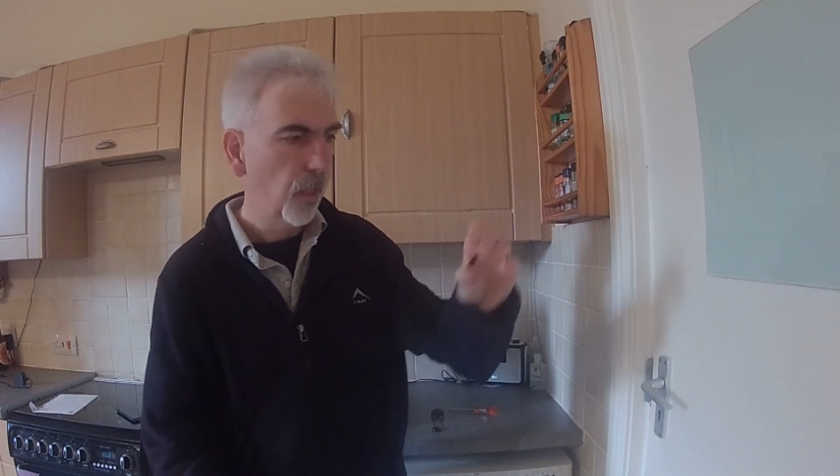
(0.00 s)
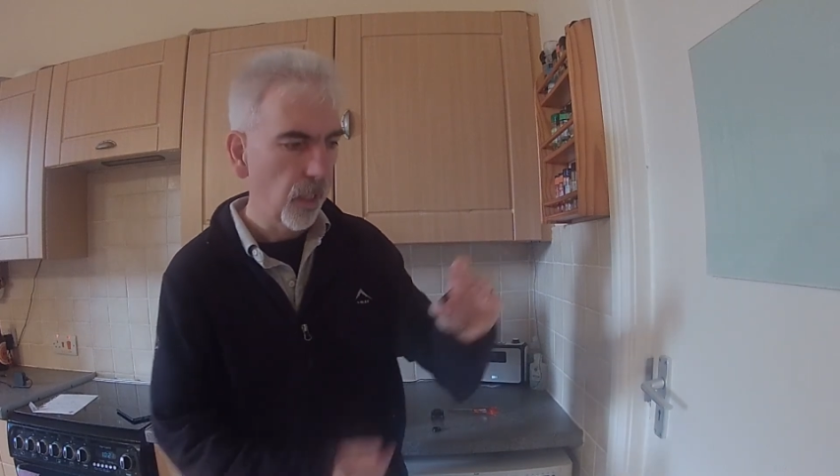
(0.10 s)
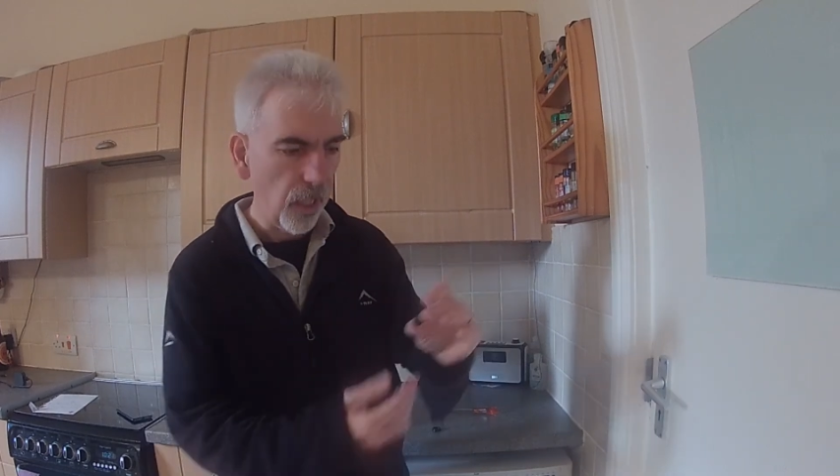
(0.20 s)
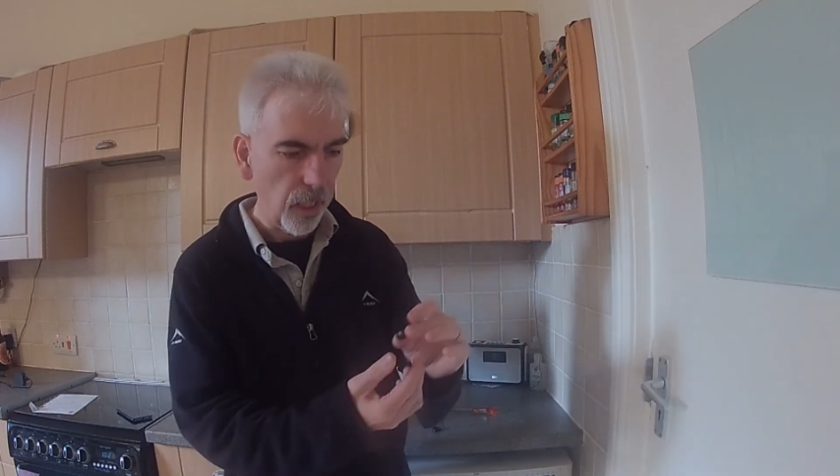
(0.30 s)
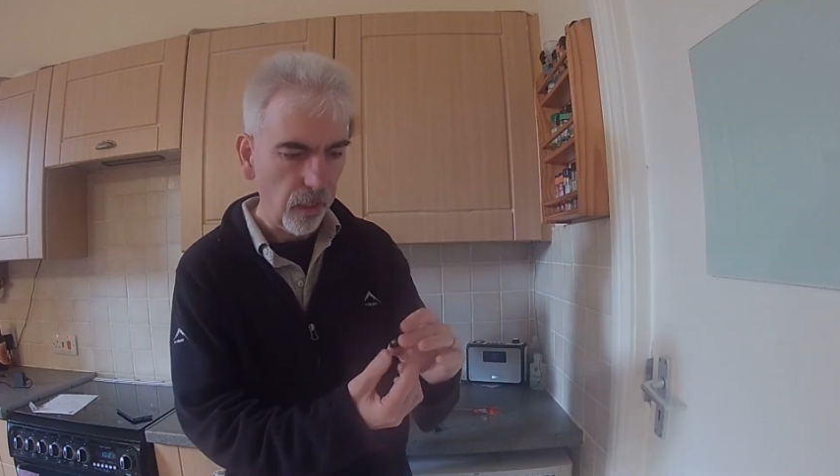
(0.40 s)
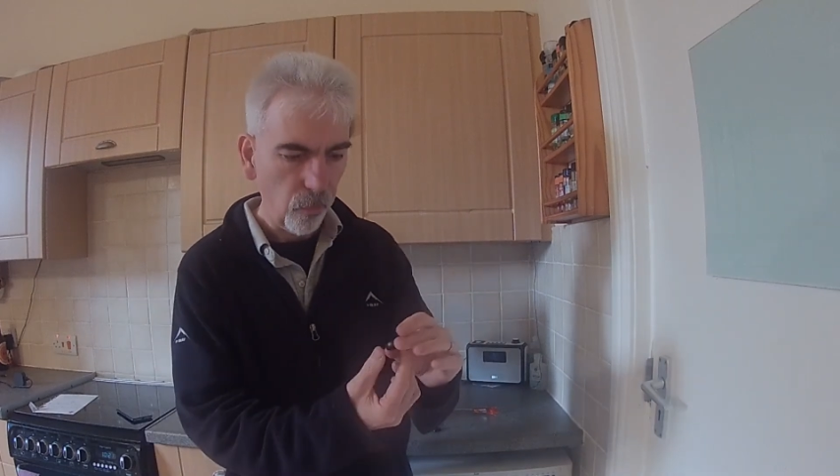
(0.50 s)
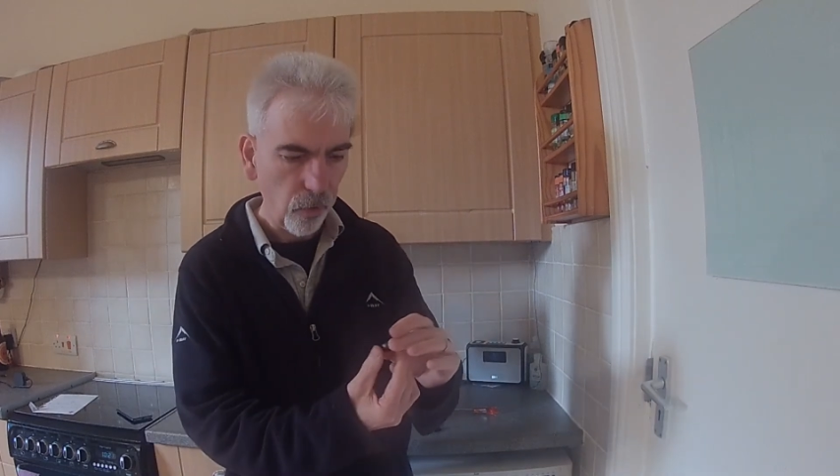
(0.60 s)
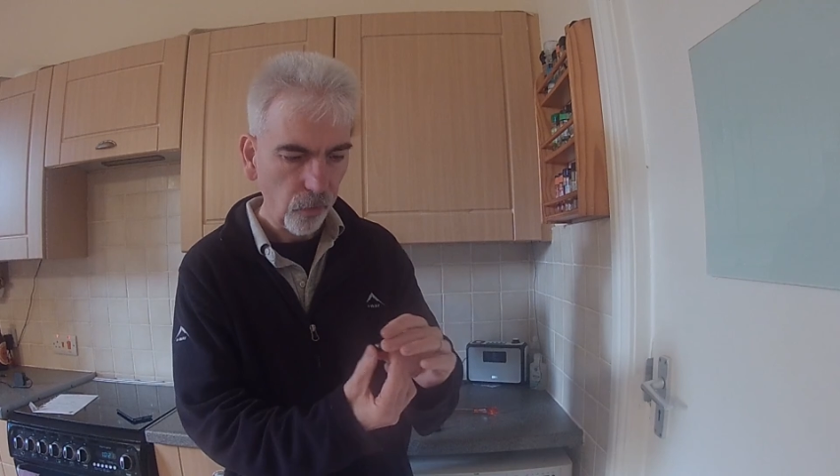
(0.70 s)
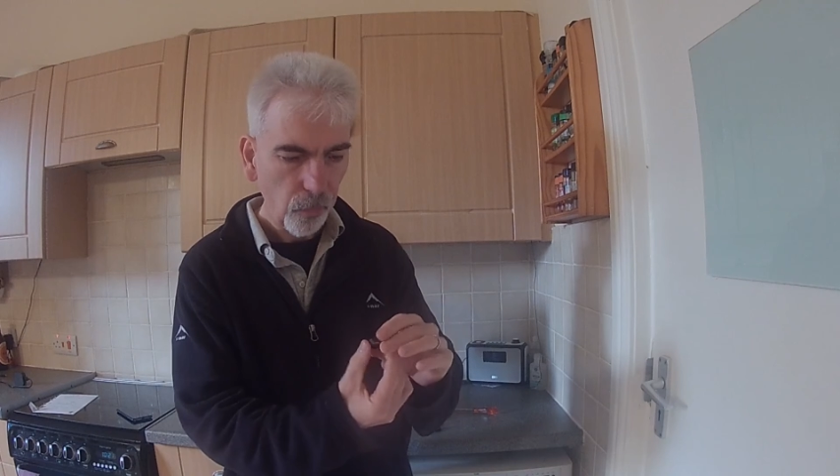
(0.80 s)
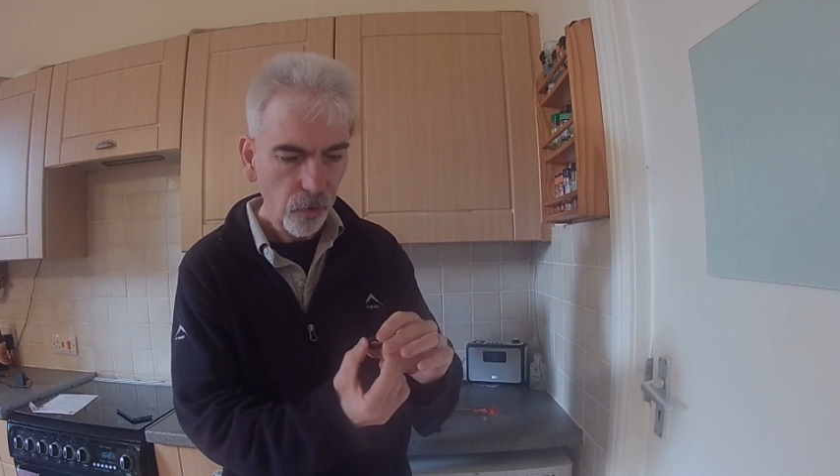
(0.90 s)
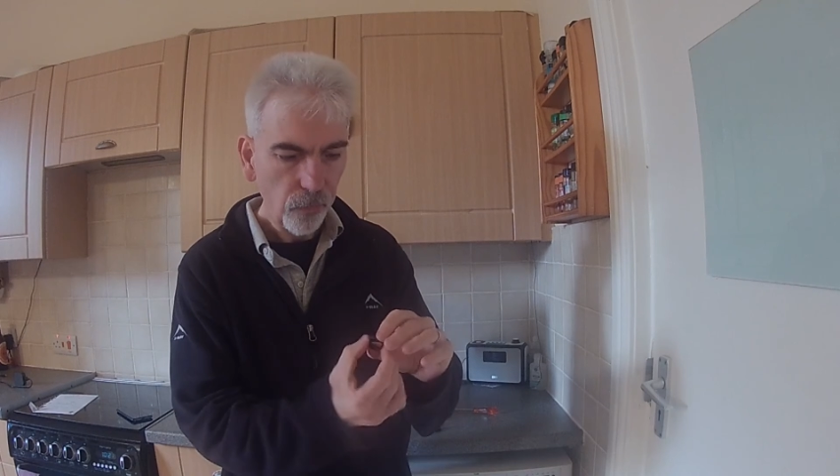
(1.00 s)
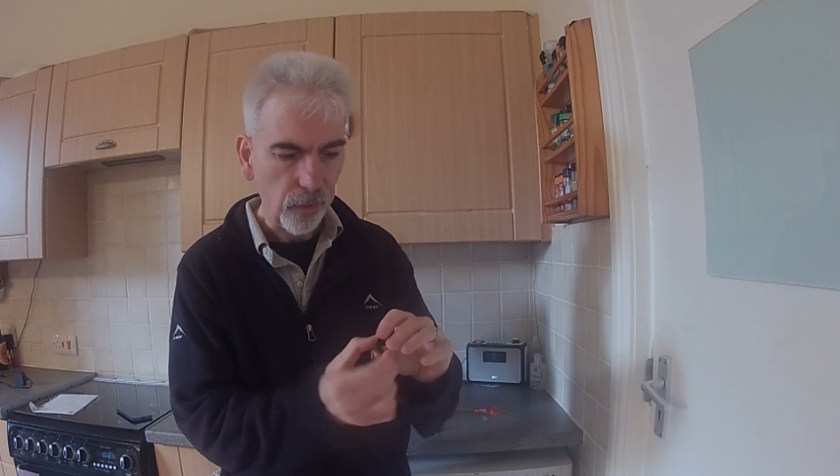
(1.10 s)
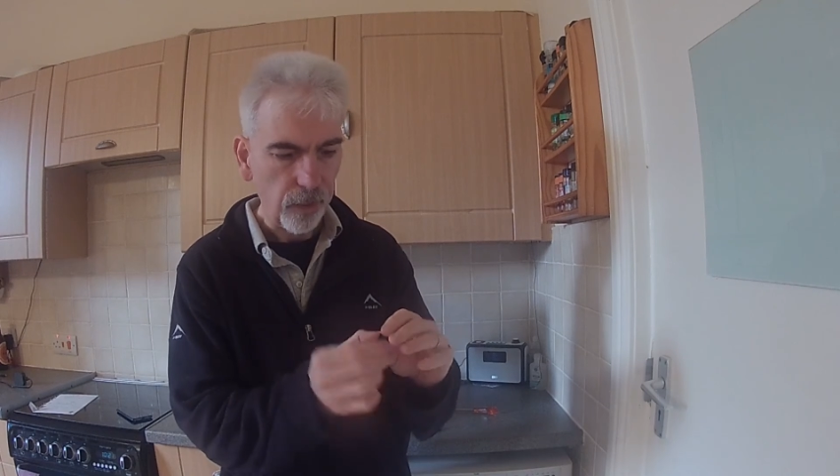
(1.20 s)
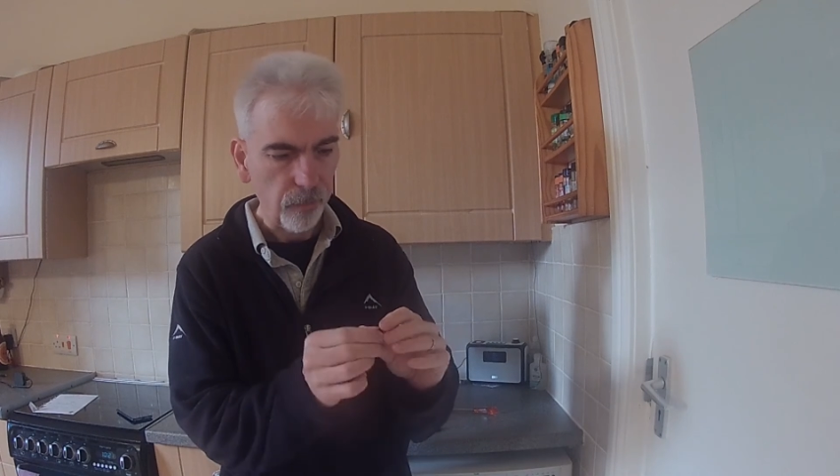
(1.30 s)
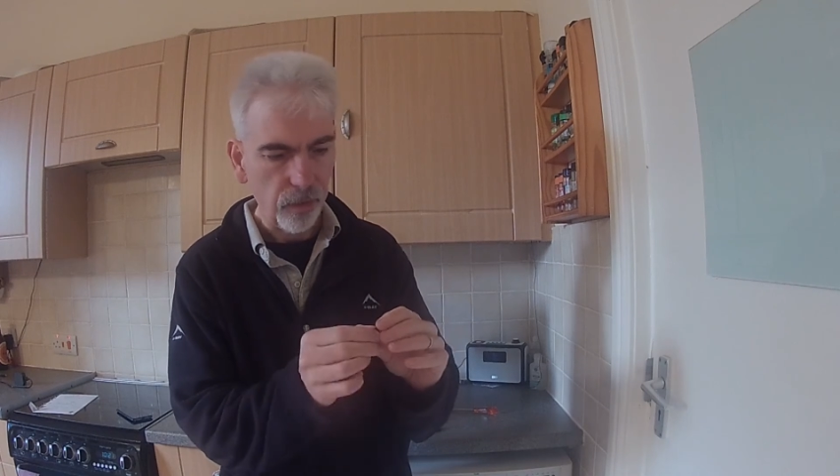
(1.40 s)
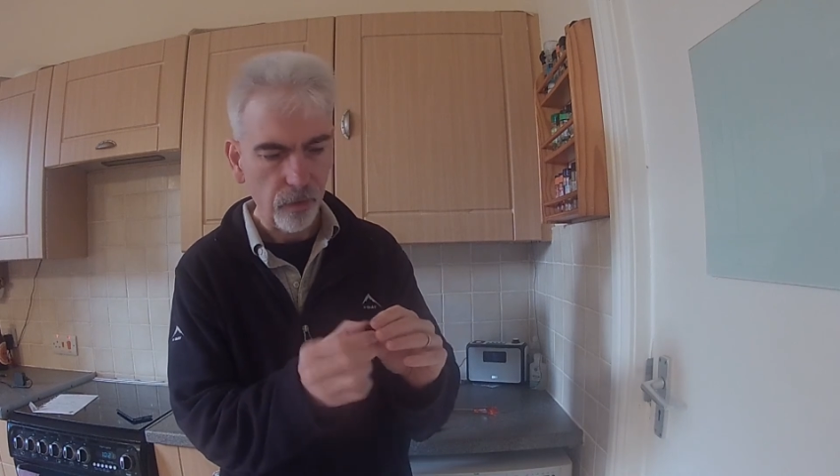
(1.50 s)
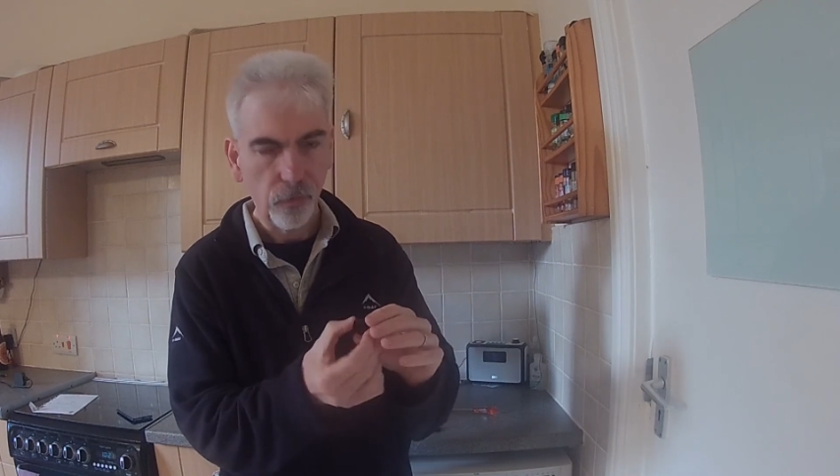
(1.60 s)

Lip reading: And it works beautifully. I've been using